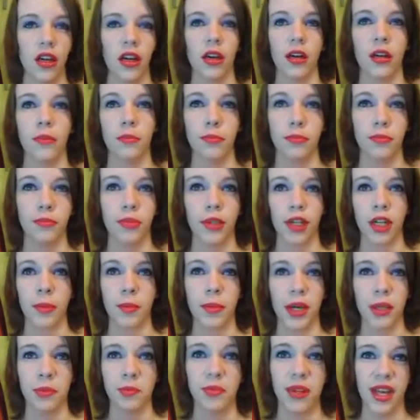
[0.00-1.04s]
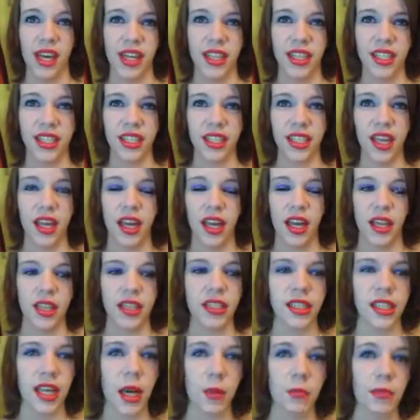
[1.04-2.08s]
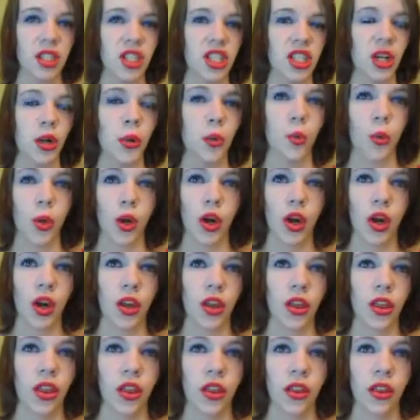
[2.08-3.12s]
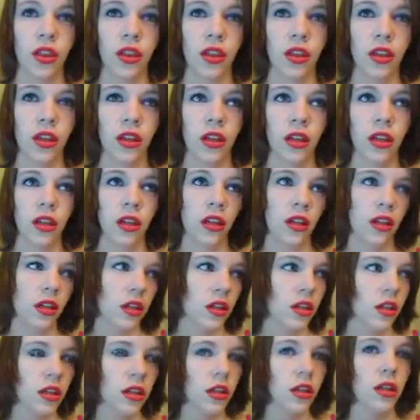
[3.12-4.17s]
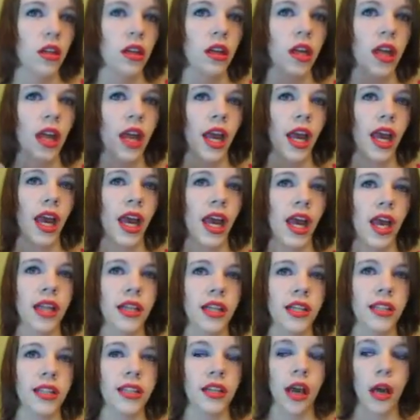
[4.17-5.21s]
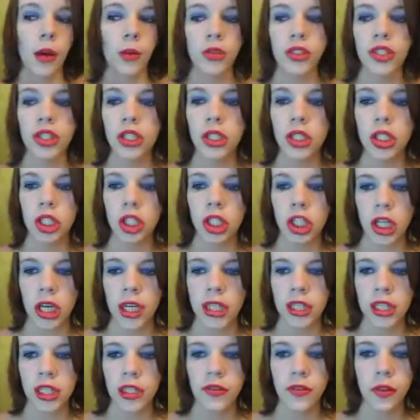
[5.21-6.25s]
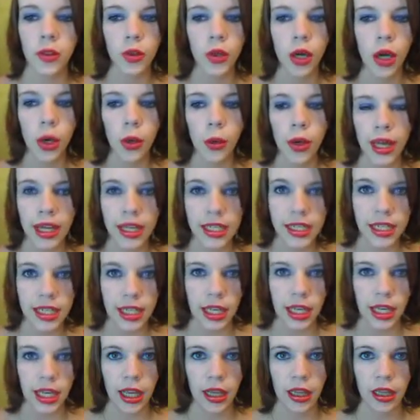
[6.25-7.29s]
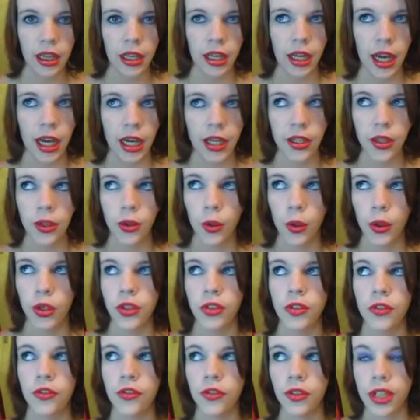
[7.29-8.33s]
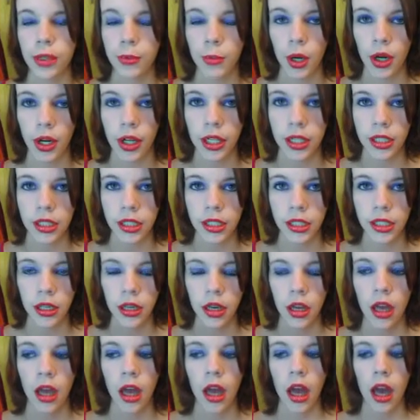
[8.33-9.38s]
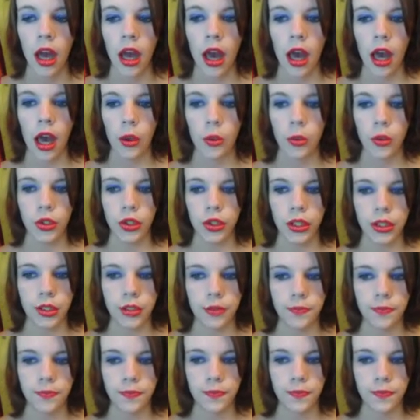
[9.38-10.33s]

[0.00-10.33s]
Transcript: a book about Pez and how much they're worth. And I would suggest, if you go antiquing like I do or to flea markets, I would